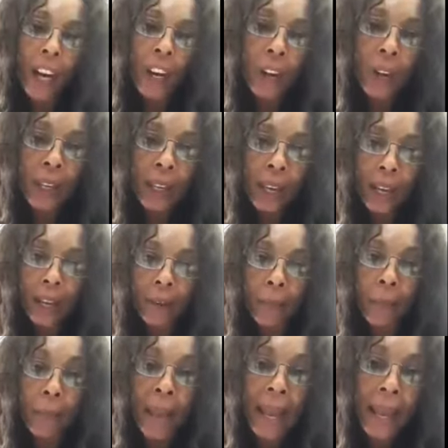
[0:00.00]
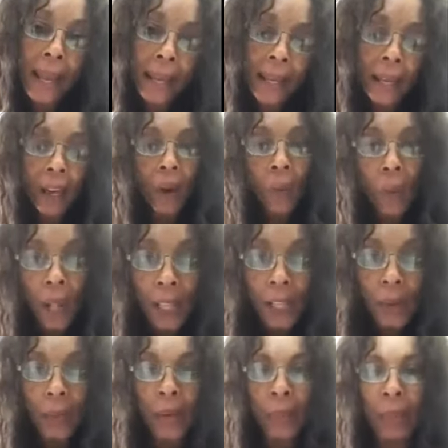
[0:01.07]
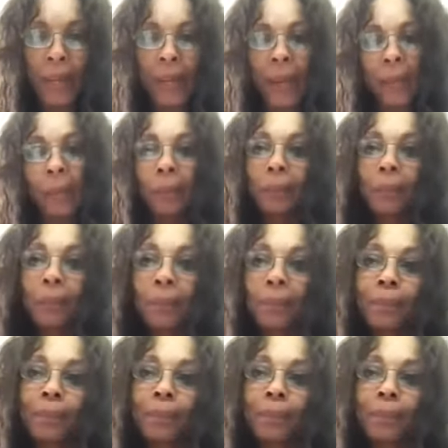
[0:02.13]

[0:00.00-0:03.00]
and grunt like a pig while you're raping them.